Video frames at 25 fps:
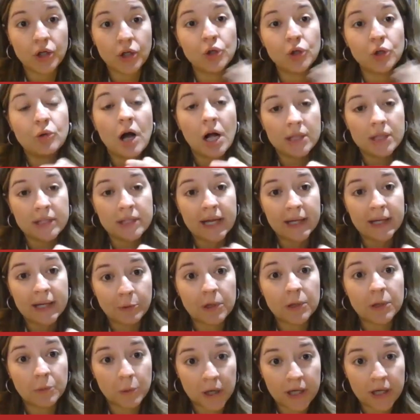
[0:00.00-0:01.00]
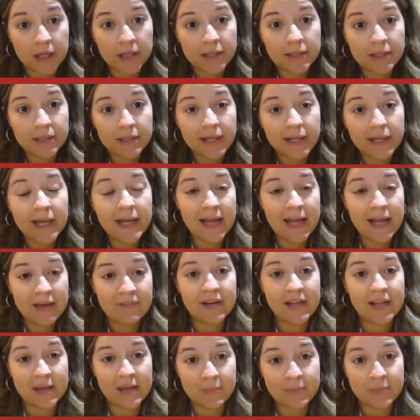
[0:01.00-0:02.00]
you call 911 and
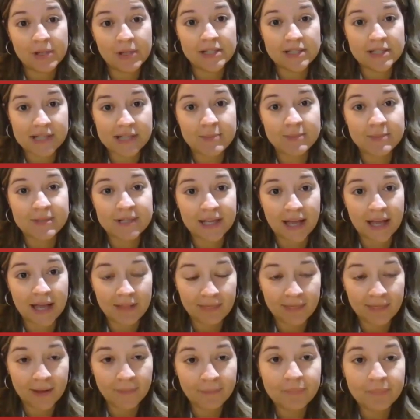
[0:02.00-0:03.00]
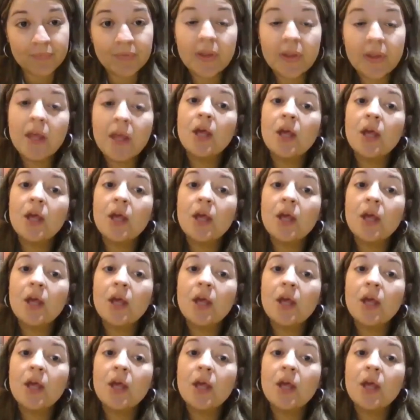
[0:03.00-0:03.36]
have an ambulance come to get them.